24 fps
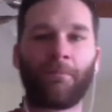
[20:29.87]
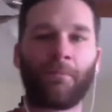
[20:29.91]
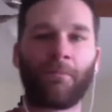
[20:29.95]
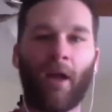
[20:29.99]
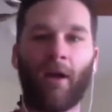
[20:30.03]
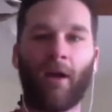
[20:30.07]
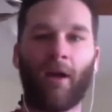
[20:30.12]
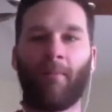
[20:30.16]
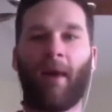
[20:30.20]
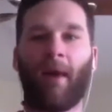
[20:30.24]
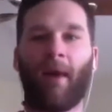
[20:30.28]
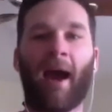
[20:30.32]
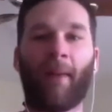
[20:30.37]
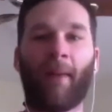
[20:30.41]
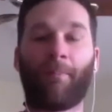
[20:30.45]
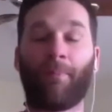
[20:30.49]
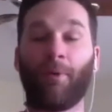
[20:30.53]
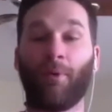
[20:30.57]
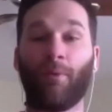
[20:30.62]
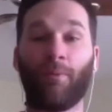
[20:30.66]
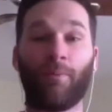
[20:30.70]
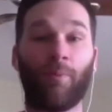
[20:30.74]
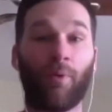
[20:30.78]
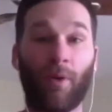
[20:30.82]

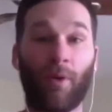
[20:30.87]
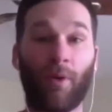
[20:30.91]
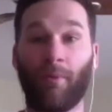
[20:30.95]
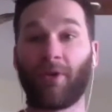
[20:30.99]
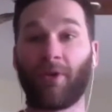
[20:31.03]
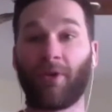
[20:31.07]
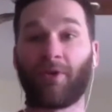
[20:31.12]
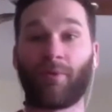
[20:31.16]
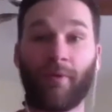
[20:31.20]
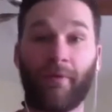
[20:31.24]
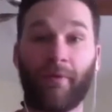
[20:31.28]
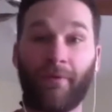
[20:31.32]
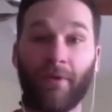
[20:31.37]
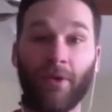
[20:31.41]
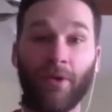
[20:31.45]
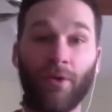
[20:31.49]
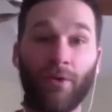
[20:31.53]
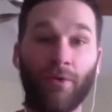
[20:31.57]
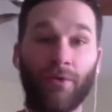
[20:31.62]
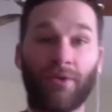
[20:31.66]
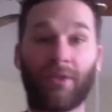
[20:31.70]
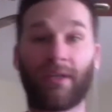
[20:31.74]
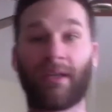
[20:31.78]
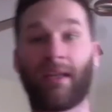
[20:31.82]
Apple pretty much
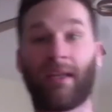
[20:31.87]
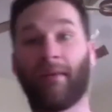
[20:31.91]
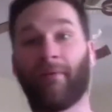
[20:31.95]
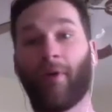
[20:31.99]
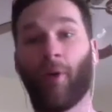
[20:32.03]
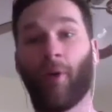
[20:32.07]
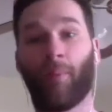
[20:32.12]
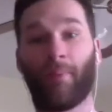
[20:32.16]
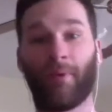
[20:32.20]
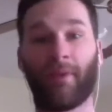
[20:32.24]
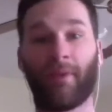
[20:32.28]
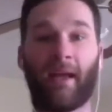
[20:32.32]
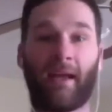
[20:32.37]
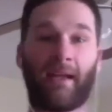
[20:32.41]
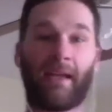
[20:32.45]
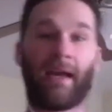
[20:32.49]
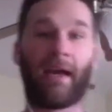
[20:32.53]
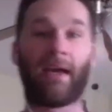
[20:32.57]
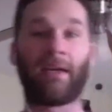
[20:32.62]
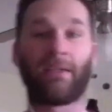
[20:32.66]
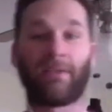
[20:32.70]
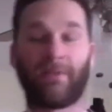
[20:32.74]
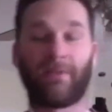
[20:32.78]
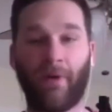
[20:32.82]
refused to give open that
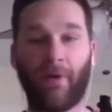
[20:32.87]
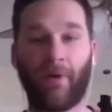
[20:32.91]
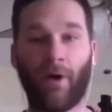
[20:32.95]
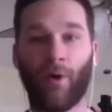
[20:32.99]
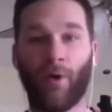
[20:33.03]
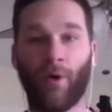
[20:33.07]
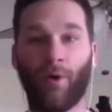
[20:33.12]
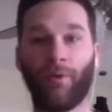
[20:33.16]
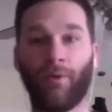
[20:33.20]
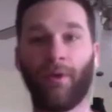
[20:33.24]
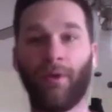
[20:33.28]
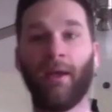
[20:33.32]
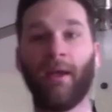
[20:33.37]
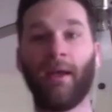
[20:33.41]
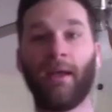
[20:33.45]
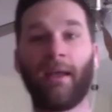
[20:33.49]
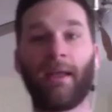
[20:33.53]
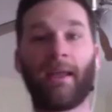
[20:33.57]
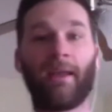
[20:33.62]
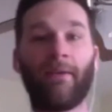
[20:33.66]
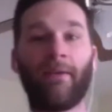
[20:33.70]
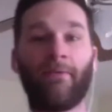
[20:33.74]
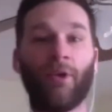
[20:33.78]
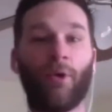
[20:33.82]
guy's phone,
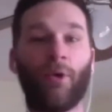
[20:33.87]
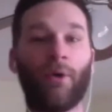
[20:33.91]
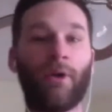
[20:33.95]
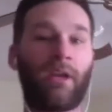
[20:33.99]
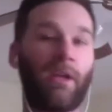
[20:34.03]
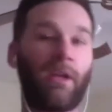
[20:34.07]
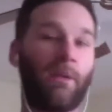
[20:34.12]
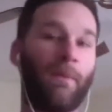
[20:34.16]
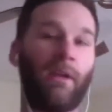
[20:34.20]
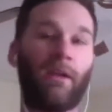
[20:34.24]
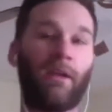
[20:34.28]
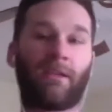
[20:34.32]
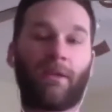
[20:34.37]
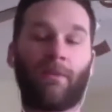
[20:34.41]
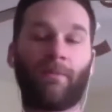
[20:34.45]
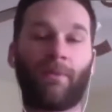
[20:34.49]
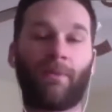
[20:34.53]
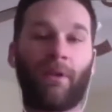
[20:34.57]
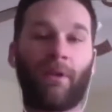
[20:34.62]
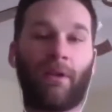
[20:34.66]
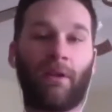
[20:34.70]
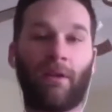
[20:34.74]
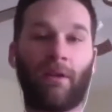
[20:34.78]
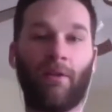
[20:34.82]
even though he committed
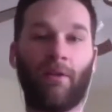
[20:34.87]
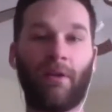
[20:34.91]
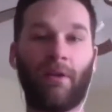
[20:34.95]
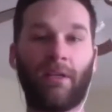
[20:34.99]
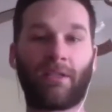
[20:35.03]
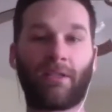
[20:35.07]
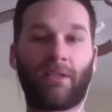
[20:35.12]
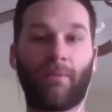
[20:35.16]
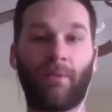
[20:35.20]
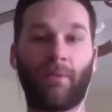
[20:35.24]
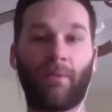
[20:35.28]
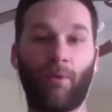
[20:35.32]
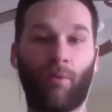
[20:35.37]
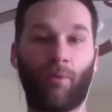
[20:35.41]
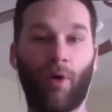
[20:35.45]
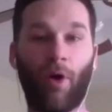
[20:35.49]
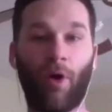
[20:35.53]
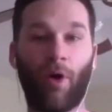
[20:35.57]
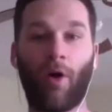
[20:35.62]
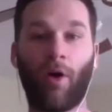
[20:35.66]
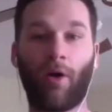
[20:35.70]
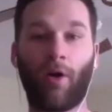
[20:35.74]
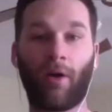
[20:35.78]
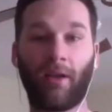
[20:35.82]
something, he did something
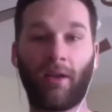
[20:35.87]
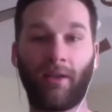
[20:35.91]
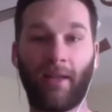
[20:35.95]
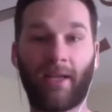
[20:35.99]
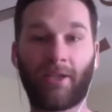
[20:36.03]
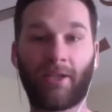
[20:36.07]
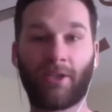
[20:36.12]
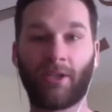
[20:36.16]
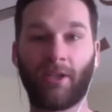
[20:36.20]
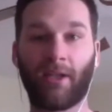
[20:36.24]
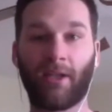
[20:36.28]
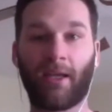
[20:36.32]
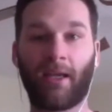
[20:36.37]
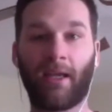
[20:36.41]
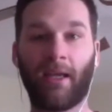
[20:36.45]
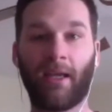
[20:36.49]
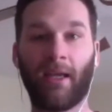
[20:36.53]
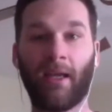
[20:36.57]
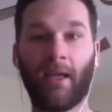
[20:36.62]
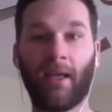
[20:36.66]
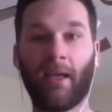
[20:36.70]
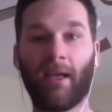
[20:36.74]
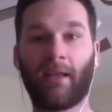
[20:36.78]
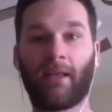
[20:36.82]
wrong, allegedly.
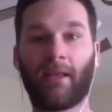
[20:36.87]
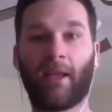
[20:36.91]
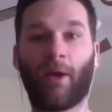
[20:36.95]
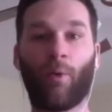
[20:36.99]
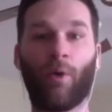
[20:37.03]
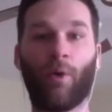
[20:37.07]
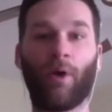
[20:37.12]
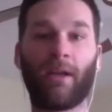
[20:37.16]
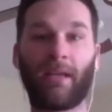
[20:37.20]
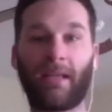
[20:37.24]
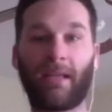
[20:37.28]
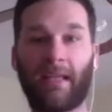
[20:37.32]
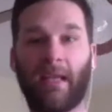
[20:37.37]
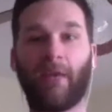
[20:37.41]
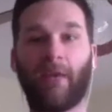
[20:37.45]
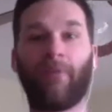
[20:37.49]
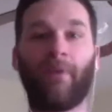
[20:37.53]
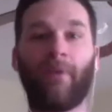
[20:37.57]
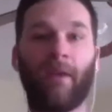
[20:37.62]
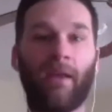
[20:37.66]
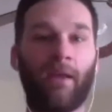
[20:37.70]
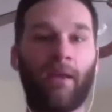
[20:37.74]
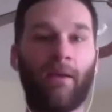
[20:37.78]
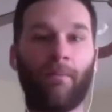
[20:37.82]
They wouldn't give
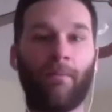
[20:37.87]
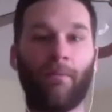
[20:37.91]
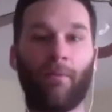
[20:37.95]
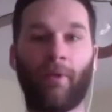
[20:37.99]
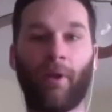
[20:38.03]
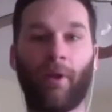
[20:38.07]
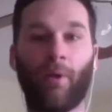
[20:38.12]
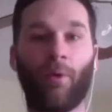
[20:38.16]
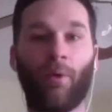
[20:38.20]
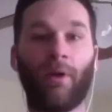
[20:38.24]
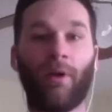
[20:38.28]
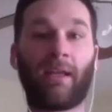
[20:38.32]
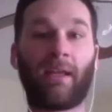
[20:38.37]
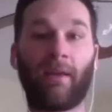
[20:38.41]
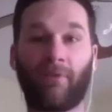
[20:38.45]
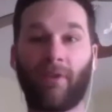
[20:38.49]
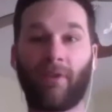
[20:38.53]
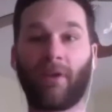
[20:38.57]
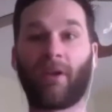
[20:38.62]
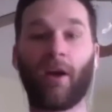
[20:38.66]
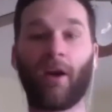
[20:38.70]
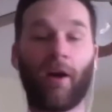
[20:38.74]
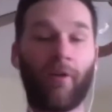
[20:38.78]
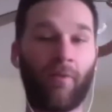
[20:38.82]
him, or they wouldn't give
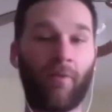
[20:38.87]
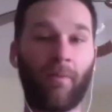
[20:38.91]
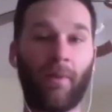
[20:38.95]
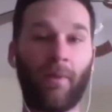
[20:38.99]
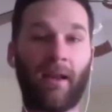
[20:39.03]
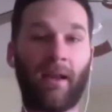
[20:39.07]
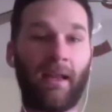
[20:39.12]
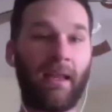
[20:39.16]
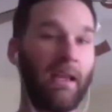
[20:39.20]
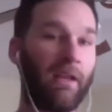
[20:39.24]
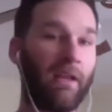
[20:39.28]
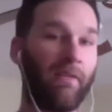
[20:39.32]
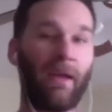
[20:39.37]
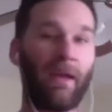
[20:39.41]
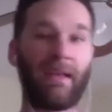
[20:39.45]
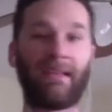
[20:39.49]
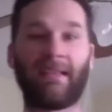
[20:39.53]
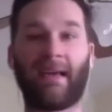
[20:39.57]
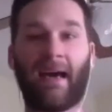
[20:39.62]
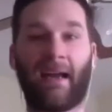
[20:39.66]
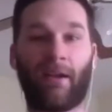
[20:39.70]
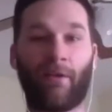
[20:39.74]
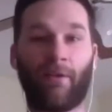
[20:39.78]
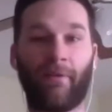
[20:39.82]
the government any of that
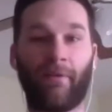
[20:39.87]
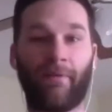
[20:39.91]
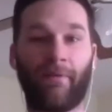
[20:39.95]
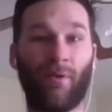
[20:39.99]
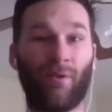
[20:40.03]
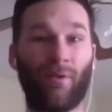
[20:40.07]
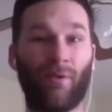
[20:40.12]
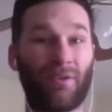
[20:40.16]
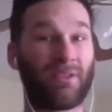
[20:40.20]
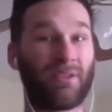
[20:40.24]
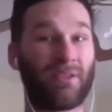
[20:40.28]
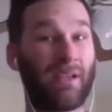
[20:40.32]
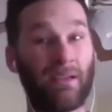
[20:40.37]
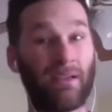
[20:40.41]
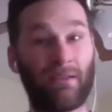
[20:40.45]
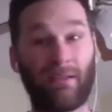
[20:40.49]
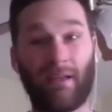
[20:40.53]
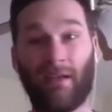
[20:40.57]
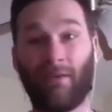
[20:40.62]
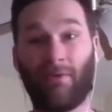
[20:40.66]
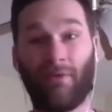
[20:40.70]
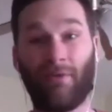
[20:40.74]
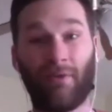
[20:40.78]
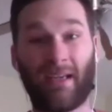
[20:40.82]
data on the phone, because like,
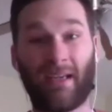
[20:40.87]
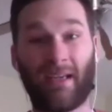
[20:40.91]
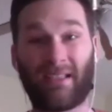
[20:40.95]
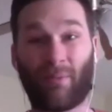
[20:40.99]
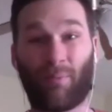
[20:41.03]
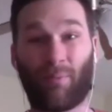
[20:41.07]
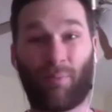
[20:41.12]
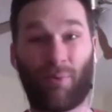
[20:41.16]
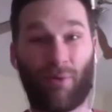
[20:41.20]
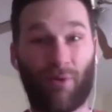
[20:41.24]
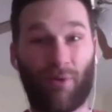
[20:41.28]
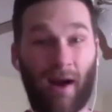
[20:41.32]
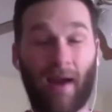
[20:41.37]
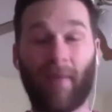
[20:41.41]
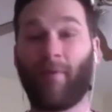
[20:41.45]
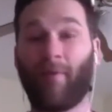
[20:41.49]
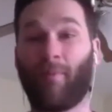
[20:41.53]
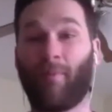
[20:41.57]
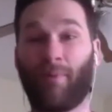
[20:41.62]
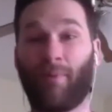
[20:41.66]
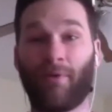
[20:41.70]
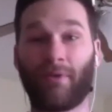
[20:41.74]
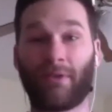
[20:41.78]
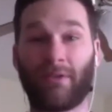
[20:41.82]
hey, dude, that's a
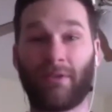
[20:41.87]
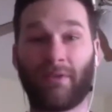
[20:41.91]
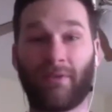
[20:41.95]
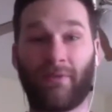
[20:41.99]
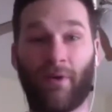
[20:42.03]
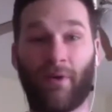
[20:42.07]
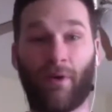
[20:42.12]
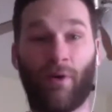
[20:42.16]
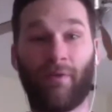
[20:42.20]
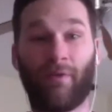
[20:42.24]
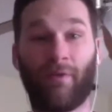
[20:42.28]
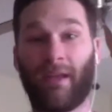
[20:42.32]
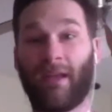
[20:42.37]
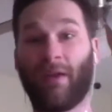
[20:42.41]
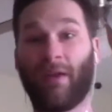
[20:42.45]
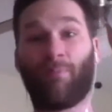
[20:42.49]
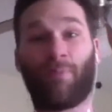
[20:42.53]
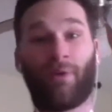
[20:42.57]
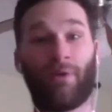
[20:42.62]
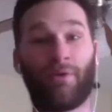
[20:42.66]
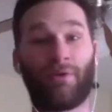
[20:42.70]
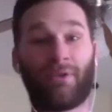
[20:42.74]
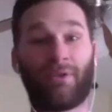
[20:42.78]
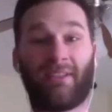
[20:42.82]
private person's phone that he
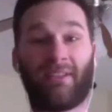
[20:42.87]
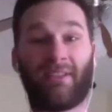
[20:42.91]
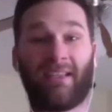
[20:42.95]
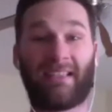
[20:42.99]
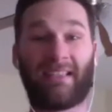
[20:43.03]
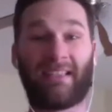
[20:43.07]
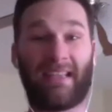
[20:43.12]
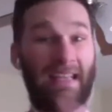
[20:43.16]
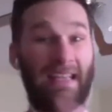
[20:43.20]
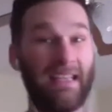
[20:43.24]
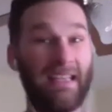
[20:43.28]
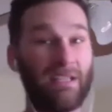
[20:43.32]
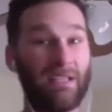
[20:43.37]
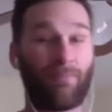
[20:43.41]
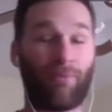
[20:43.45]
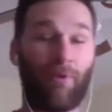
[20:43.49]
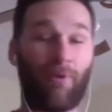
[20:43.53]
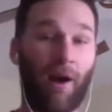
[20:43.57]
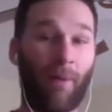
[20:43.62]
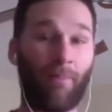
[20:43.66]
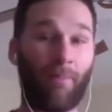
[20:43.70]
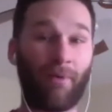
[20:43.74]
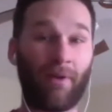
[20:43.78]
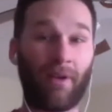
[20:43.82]
purchased. That's his
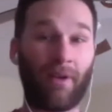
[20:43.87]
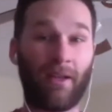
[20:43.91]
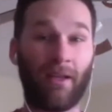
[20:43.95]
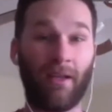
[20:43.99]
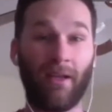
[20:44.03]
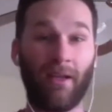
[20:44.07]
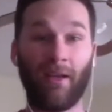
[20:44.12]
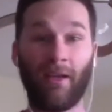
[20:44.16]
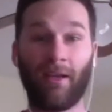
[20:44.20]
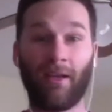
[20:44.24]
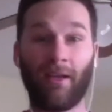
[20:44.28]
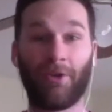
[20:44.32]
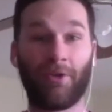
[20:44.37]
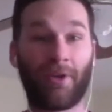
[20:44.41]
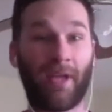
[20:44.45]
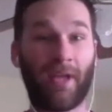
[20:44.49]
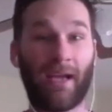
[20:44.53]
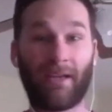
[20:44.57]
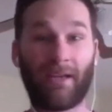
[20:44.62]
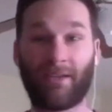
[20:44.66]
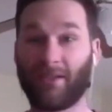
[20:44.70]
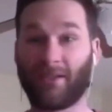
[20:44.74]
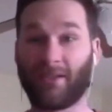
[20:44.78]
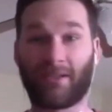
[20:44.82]
property. You
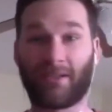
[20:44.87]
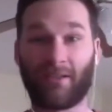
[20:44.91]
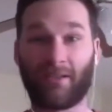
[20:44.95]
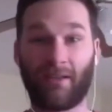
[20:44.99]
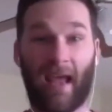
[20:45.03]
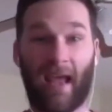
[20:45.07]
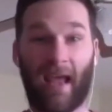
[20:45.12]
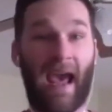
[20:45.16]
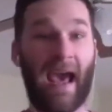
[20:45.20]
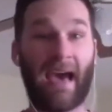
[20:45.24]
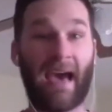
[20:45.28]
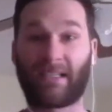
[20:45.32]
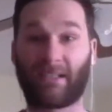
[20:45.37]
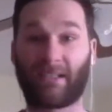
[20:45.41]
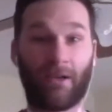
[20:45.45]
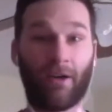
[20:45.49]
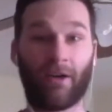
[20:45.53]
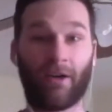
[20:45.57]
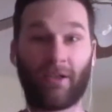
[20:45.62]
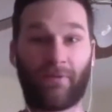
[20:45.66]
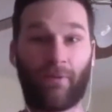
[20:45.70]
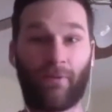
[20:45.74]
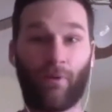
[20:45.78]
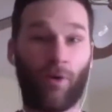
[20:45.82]
can't just ask
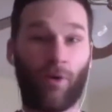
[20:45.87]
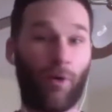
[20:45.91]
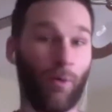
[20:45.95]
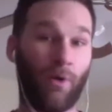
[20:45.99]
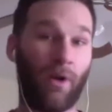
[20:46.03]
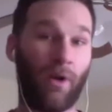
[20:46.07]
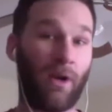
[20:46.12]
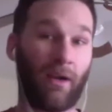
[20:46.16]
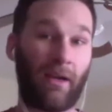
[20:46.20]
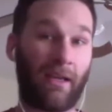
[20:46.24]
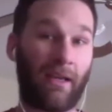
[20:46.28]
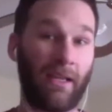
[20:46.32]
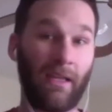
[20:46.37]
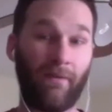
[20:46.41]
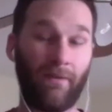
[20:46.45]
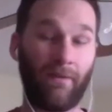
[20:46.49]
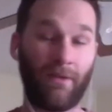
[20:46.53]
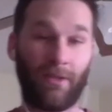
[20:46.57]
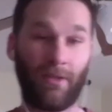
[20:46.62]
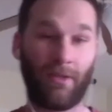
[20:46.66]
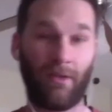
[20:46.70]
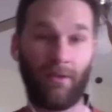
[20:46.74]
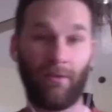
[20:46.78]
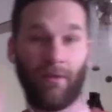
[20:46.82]
us for it. We're not going to give it
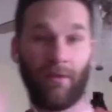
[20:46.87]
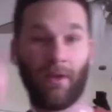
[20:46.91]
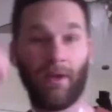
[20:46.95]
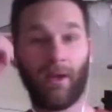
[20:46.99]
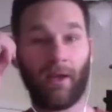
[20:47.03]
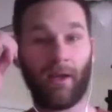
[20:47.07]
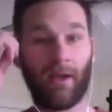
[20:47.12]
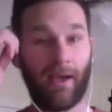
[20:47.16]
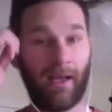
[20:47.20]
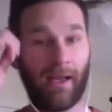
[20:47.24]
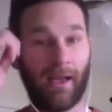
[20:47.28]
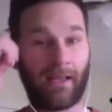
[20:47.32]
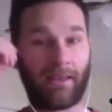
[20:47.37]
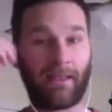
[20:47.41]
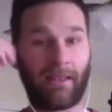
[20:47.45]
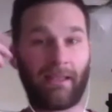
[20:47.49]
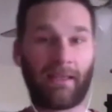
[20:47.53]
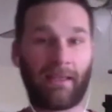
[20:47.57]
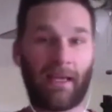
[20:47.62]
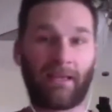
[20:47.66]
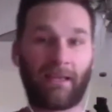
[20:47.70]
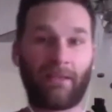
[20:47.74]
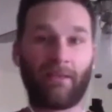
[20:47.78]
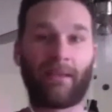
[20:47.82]
to you. And I
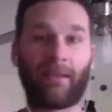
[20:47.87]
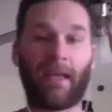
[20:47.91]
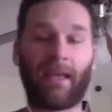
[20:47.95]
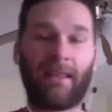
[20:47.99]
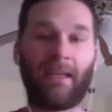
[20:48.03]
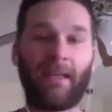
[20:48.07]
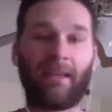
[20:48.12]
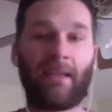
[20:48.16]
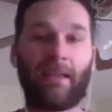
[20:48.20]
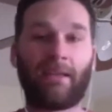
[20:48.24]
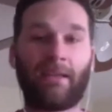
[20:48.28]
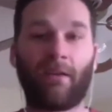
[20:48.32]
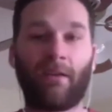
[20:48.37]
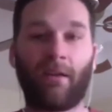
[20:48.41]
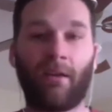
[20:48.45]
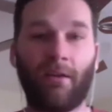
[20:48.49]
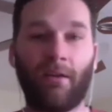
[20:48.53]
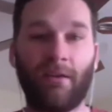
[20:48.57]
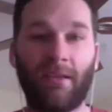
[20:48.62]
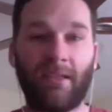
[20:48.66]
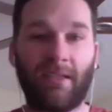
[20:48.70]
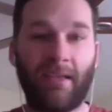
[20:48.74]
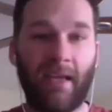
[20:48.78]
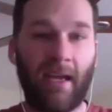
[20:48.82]
think they took a
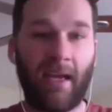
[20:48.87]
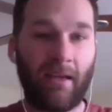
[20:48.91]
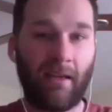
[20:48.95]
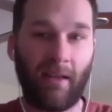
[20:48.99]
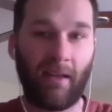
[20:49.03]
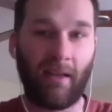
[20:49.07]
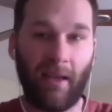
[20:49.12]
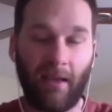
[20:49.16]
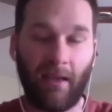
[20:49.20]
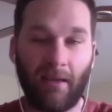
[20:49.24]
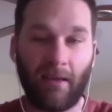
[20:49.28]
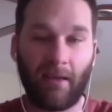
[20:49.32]
good stand in that.